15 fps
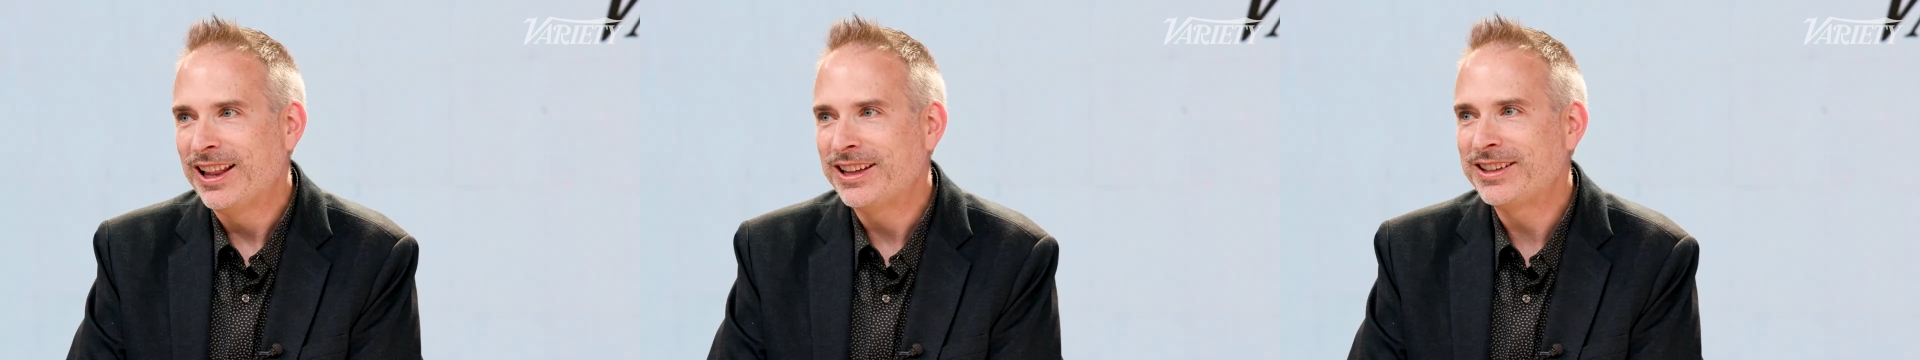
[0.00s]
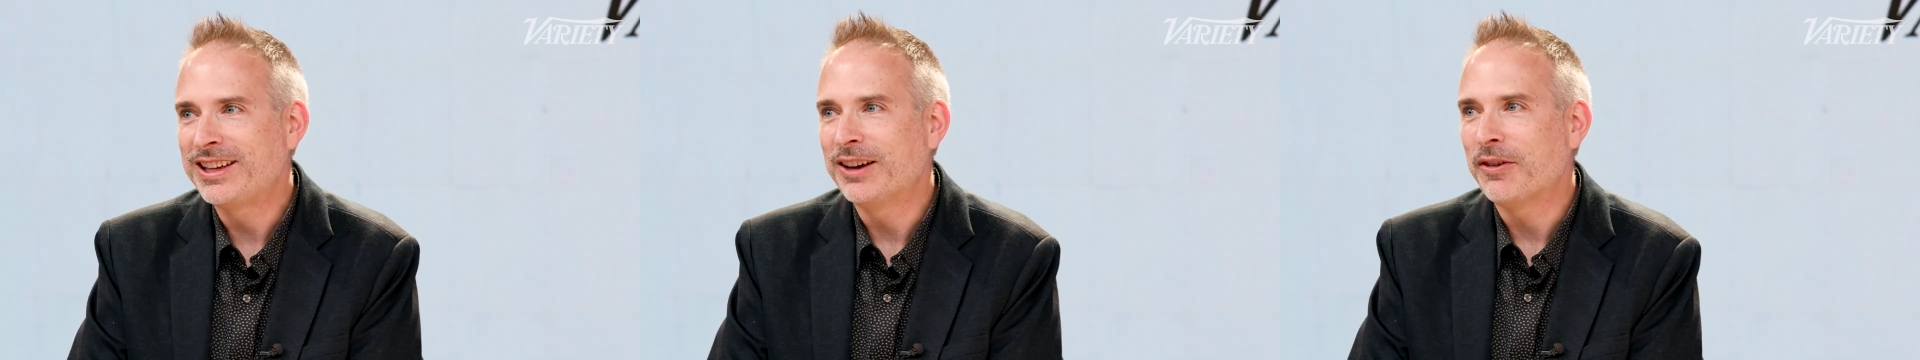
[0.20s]

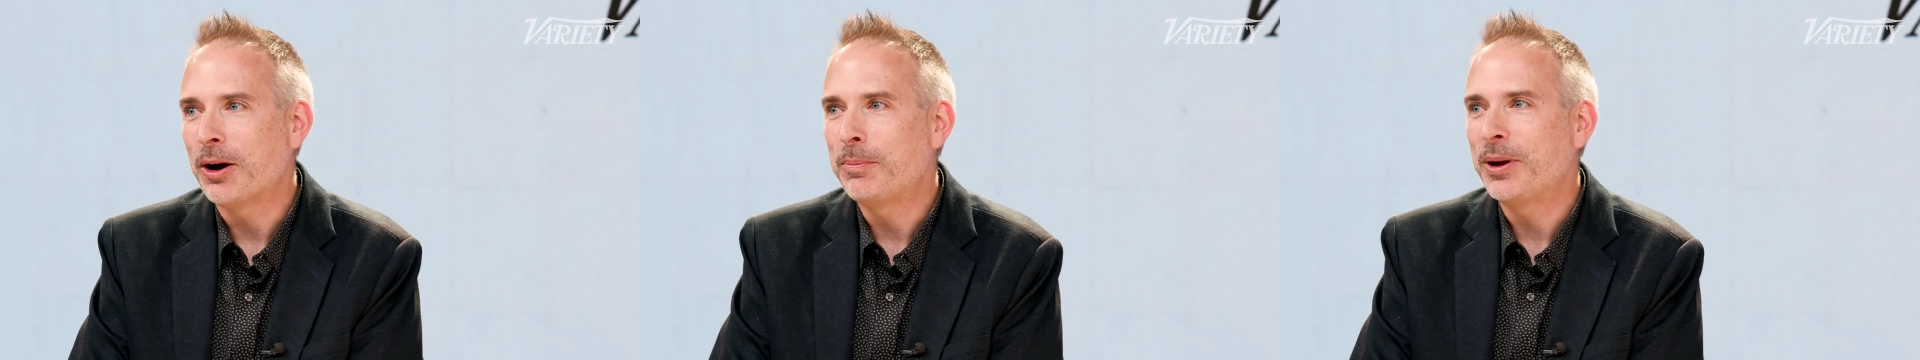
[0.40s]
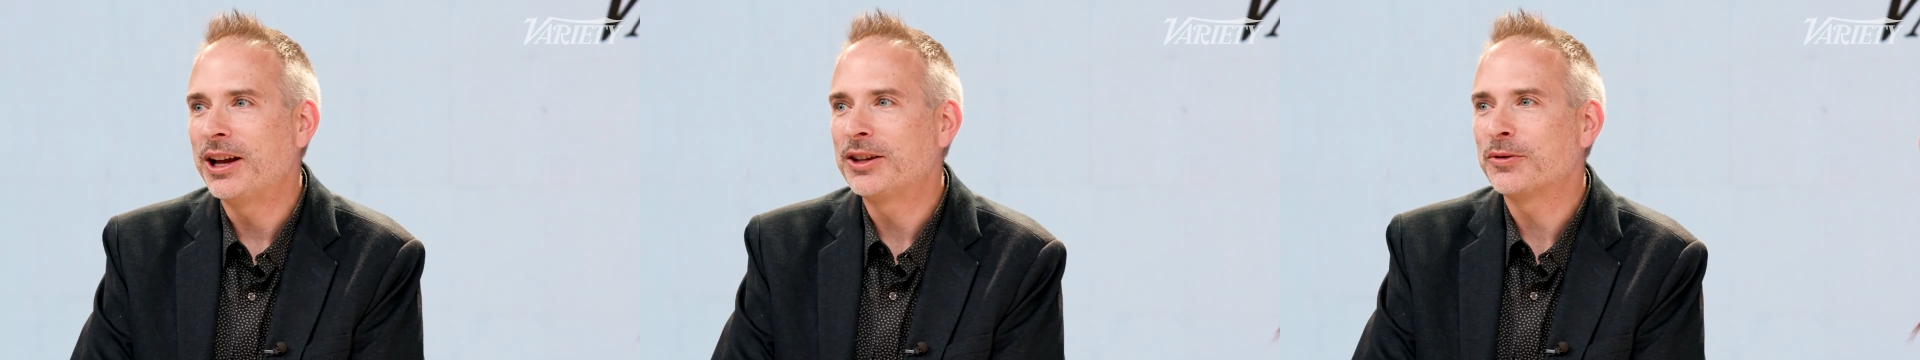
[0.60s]
Let's give
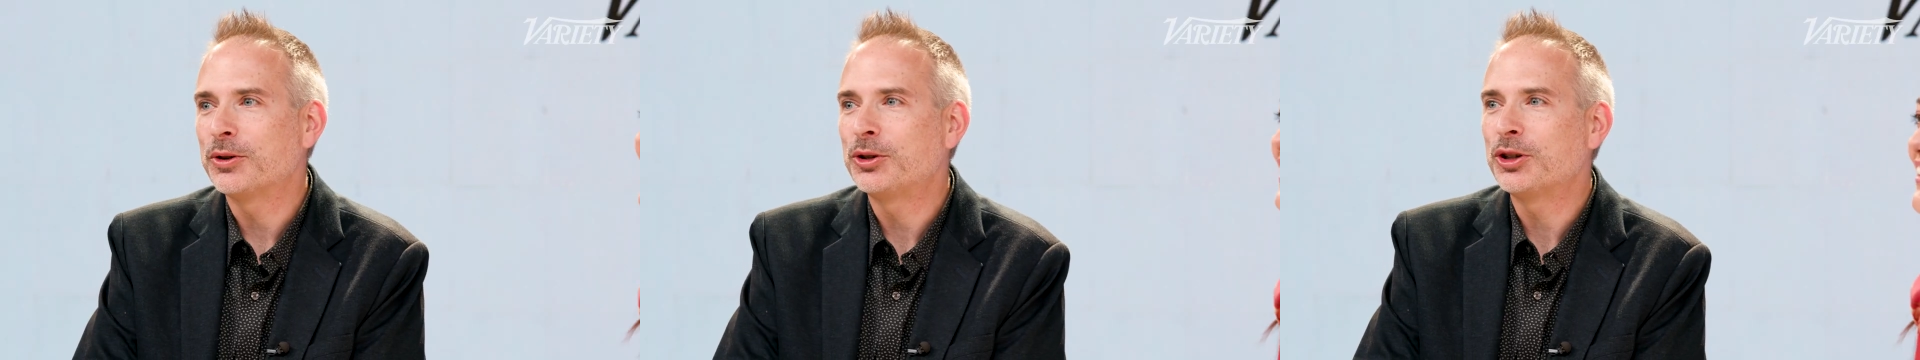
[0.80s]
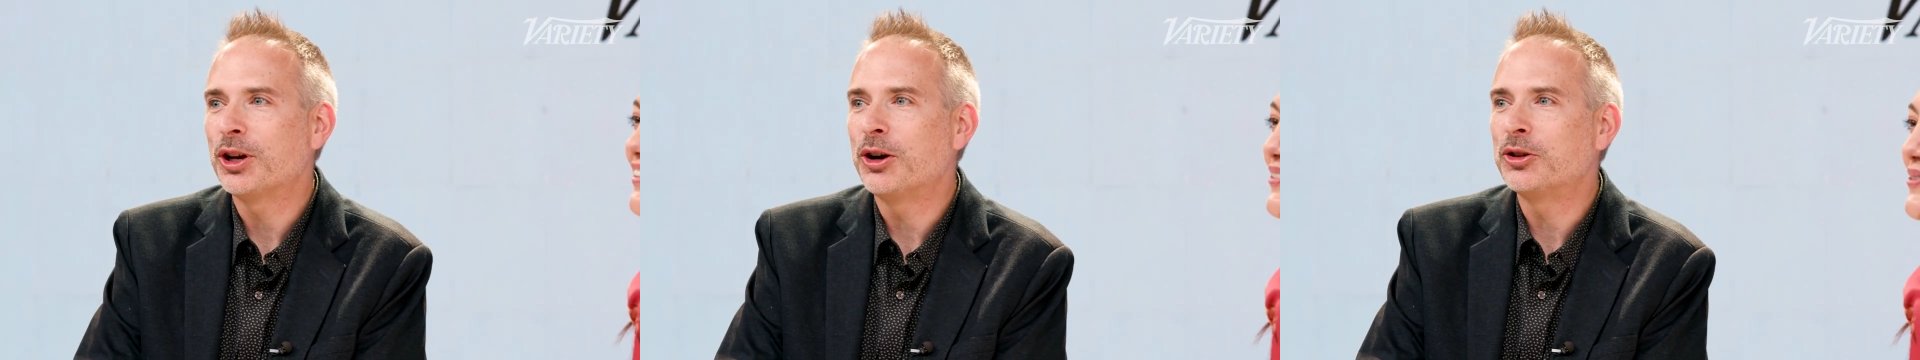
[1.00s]
our picks
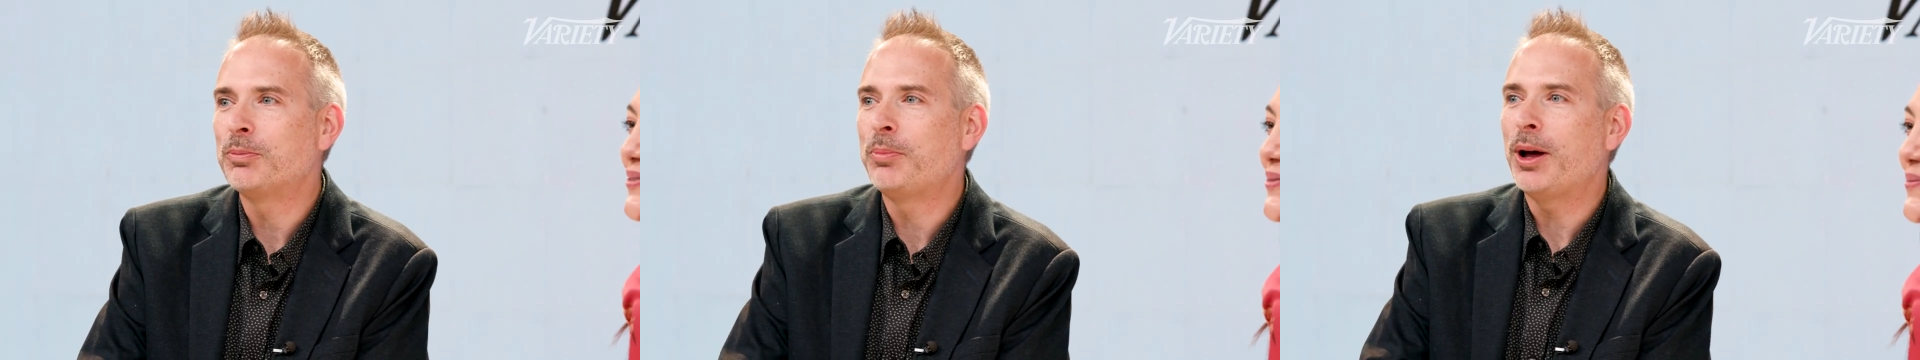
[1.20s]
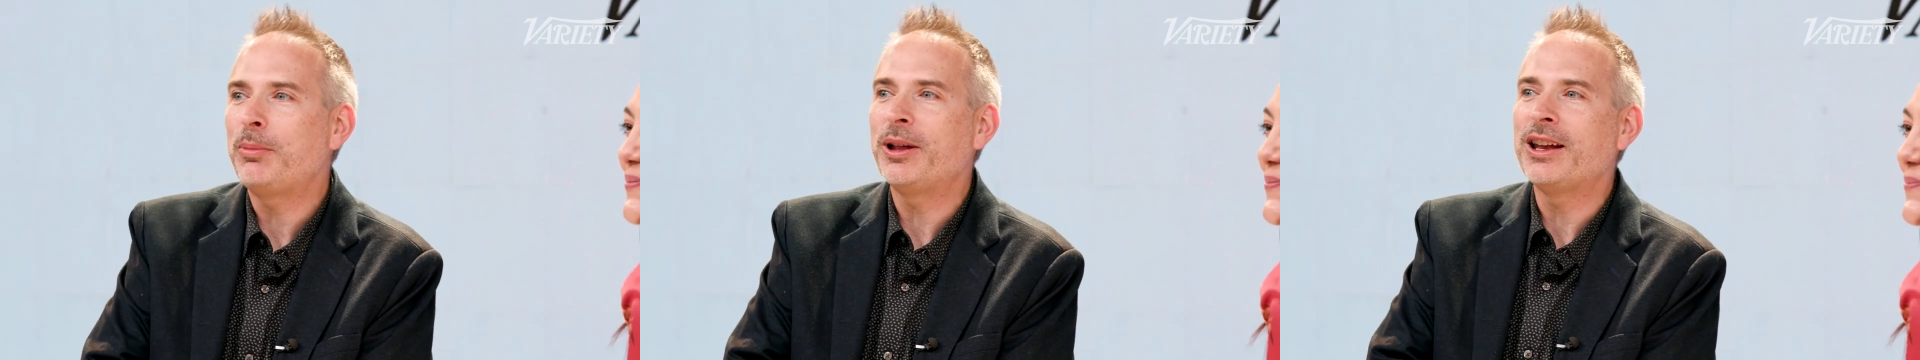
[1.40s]
for shows
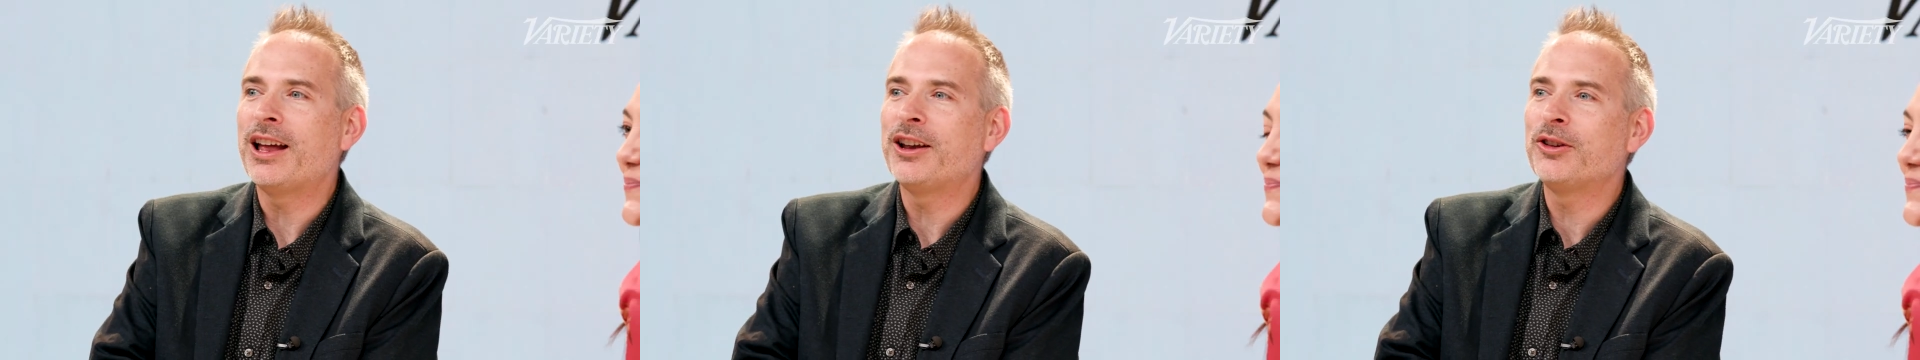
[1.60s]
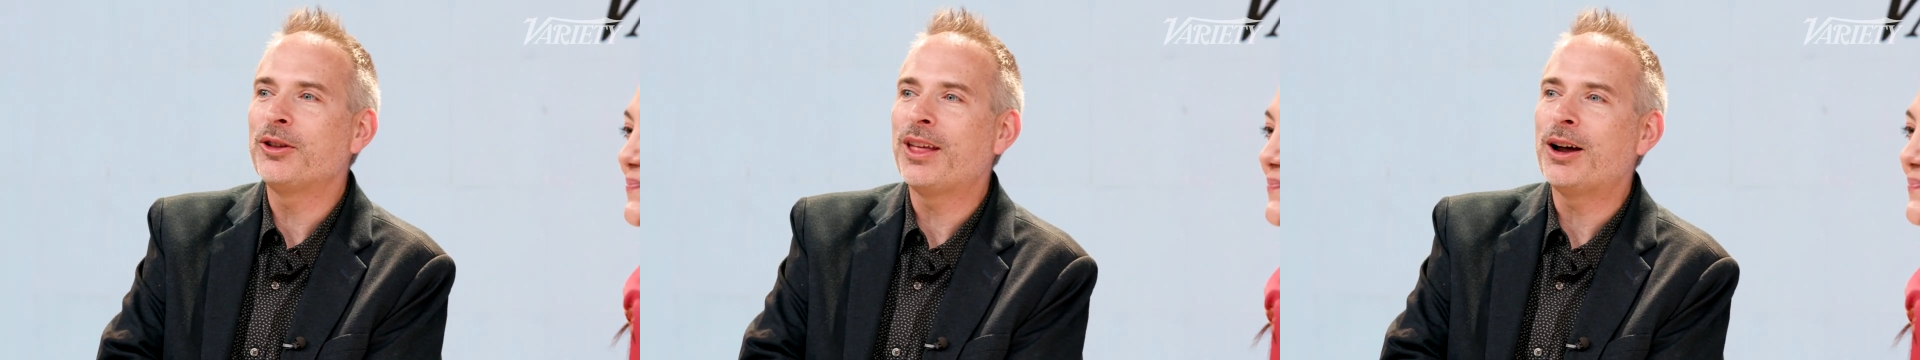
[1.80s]
bubbling under